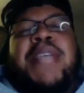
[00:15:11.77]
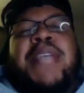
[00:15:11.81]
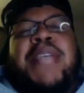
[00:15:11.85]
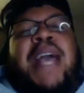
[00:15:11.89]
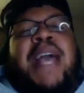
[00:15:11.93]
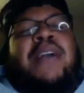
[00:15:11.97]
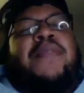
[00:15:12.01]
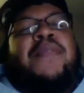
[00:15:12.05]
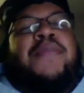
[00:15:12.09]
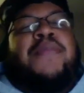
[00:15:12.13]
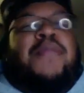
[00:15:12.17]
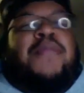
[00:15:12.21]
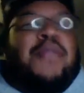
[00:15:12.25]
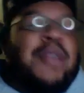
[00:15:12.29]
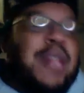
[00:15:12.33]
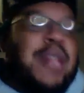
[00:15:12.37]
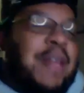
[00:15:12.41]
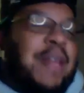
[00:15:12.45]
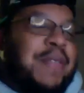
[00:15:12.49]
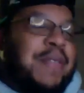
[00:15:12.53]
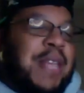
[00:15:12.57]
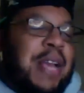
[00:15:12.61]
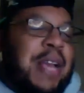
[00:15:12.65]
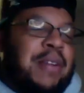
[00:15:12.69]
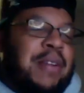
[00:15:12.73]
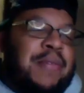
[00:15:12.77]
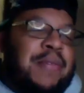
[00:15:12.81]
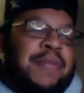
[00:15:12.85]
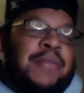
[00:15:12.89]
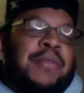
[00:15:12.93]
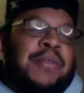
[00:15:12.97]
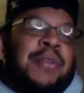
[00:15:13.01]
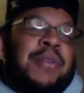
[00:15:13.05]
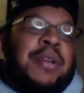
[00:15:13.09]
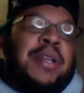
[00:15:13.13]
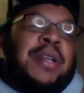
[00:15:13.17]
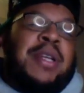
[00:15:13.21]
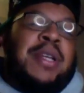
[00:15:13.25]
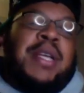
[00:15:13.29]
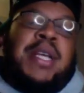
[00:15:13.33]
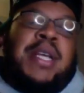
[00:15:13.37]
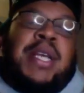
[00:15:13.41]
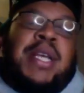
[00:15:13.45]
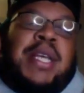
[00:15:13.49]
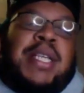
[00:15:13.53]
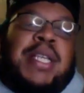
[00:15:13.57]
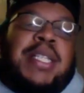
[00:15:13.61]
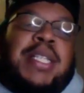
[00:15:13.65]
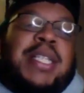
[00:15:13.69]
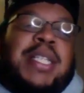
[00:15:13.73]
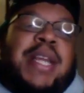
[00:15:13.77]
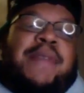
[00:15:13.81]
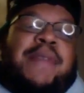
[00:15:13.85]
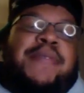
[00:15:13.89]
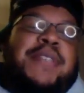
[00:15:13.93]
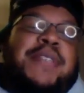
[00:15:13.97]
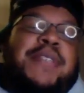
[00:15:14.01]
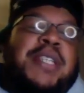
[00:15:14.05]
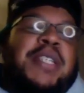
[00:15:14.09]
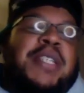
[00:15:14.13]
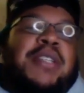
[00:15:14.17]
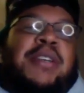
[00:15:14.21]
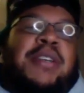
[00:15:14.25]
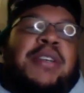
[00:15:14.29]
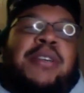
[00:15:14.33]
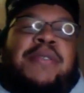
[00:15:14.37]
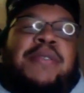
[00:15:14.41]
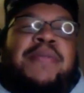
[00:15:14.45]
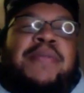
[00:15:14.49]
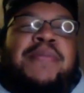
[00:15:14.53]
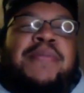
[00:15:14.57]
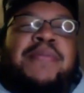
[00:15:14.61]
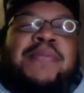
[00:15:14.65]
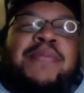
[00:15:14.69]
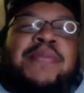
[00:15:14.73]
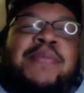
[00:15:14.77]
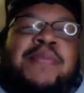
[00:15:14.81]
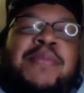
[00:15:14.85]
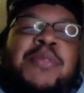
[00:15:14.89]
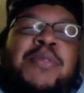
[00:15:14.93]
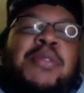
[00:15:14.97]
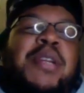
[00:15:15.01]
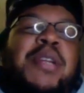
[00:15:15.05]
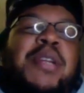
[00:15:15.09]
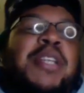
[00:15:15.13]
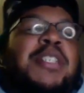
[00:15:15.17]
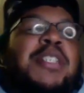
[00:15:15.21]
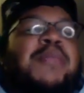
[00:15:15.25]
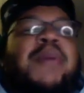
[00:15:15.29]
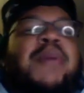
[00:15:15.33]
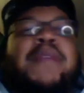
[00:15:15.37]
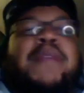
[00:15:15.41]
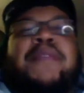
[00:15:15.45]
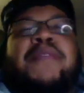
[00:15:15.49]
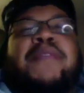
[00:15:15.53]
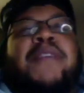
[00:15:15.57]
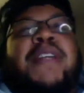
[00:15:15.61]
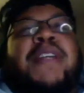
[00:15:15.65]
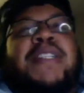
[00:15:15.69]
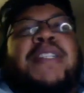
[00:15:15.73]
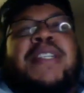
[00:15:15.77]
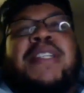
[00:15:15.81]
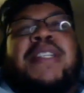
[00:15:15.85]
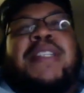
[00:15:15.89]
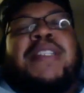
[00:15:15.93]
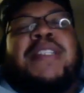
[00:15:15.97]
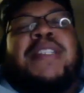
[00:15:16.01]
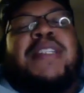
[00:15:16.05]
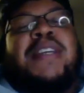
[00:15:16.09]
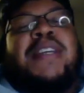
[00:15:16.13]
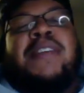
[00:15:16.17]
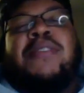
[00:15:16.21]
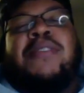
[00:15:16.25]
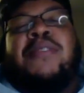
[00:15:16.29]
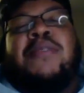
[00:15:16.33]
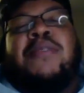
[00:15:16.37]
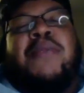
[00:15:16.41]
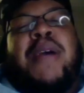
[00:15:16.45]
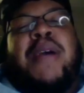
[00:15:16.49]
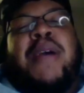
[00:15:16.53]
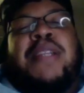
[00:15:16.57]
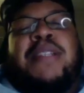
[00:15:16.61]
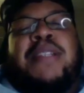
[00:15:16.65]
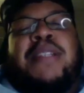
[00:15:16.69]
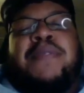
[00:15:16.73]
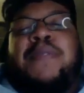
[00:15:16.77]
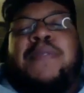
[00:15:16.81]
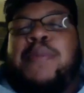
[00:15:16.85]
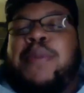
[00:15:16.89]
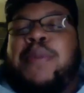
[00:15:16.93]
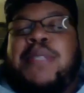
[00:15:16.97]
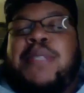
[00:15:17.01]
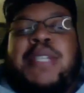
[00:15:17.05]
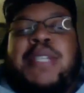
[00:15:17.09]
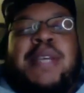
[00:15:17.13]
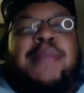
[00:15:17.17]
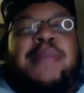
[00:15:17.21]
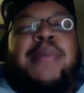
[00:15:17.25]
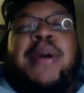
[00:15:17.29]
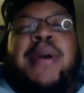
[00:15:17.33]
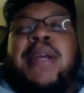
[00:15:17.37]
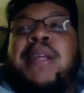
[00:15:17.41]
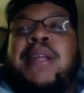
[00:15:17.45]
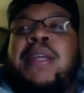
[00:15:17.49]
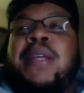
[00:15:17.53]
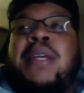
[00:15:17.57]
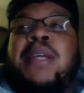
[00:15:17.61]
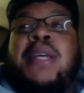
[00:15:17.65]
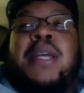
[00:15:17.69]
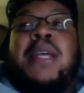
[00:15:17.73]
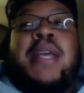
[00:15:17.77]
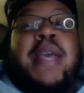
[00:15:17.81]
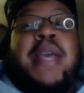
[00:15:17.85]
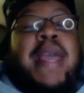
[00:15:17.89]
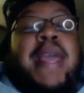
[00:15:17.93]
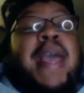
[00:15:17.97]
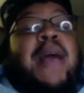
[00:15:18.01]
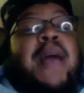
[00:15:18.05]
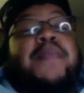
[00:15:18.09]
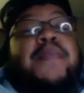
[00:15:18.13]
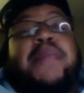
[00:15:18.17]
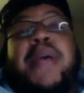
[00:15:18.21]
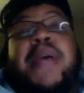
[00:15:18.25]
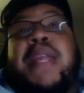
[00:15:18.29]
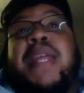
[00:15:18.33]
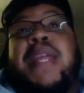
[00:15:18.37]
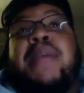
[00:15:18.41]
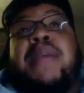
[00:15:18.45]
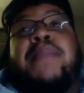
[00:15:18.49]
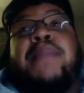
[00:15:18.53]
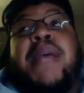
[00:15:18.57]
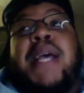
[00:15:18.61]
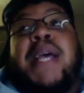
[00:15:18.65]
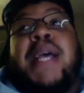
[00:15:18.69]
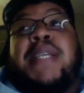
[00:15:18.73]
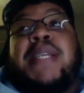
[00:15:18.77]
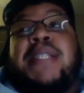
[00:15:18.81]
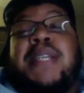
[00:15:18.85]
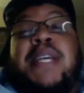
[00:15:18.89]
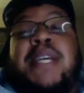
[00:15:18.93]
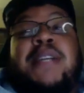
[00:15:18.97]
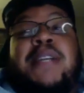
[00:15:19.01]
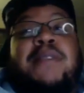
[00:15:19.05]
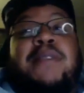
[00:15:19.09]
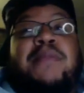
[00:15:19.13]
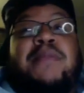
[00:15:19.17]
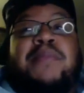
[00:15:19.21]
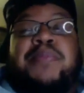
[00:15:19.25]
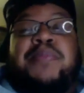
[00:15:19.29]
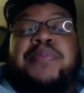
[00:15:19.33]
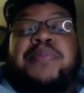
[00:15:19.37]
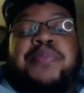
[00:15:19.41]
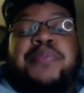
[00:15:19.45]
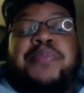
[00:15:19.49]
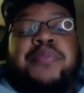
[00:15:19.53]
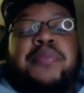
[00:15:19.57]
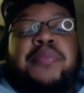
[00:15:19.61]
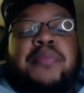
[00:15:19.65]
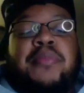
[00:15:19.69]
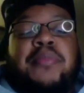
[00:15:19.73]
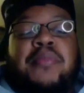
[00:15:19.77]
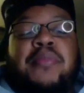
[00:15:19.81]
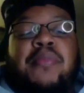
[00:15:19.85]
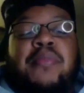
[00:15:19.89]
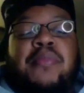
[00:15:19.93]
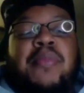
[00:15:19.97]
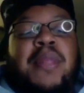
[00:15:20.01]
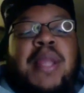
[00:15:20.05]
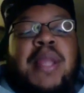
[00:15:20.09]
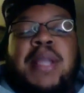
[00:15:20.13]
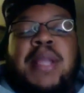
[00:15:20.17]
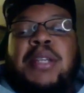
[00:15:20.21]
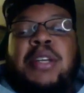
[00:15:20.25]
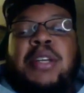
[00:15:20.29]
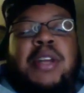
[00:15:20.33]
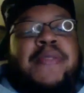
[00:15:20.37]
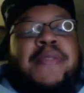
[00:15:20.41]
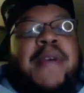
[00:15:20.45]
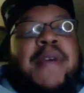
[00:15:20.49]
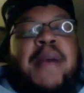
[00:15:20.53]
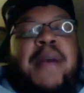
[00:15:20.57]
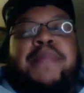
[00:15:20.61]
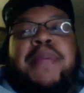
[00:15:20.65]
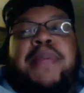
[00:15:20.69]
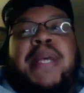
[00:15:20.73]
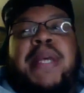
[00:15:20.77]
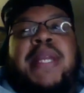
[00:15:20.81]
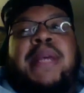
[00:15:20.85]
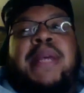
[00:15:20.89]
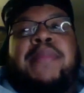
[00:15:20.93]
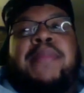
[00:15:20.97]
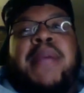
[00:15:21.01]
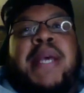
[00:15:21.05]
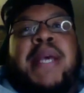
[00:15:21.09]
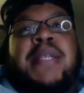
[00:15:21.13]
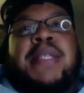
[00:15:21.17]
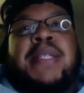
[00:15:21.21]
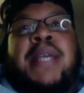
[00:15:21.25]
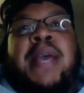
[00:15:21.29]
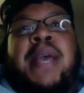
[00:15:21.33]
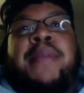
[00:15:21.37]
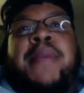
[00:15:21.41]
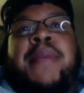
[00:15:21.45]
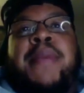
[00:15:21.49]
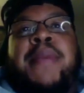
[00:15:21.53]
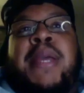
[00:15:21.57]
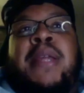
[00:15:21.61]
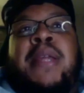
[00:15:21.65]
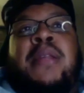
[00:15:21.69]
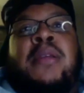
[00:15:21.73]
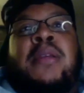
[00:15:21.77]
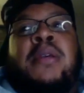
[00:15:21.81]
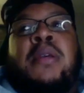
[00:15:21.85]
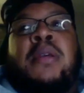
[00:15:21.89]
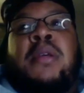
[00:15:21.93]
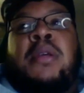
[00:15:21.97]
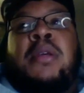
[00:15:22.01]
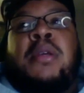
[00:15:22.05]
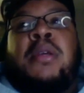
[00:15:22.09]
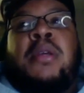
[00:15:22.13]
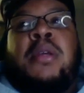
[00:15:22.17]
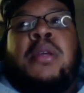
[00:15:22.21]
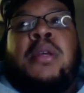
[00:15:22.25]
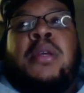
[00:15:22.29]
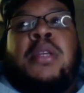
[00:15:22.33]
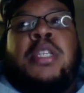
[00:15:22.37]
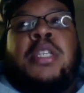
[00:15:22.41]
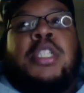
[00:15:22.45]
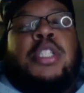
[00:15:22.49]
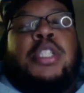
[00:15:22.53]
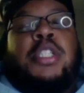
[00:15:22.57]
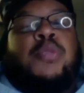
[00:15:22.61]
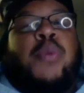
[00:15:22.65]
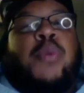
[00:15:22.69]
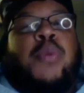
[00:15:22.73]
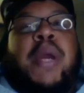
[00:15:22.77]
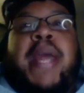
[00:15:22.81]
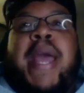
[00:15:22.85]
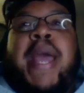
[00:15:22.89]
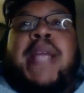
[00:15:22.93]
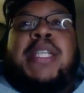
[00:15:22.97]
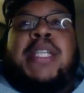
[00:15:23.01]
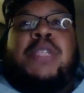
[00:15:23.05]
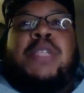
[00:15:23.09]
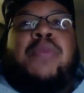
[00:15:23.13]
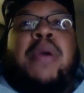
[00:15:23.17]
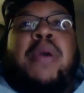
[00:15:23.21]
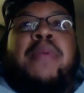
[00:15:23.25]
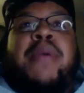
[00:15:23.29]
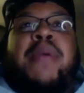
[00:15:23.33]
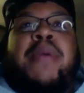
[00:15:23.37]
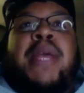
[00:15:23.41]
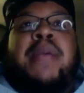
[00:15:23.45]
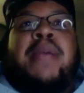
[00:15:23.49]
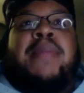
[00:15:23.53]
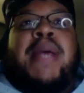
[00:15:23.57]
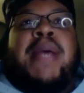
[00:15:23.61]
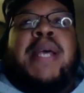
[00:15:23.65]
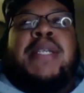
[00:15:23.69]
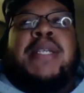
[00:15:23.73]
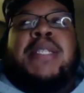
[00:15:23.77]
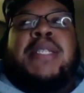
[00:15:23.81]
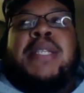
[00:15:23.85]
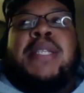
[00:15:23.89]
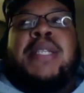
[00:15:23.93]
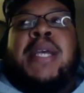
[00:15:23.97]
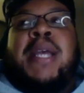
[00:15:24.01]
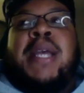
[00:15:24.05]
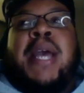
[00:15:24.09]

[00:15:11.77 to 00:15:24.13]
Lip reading: Left tackle for San Francisco. Dude that used to play for Redskins or Washington football team. But he outplayed him last night. Should have outplayed him last night. I mean, Sweat had his way with him last night.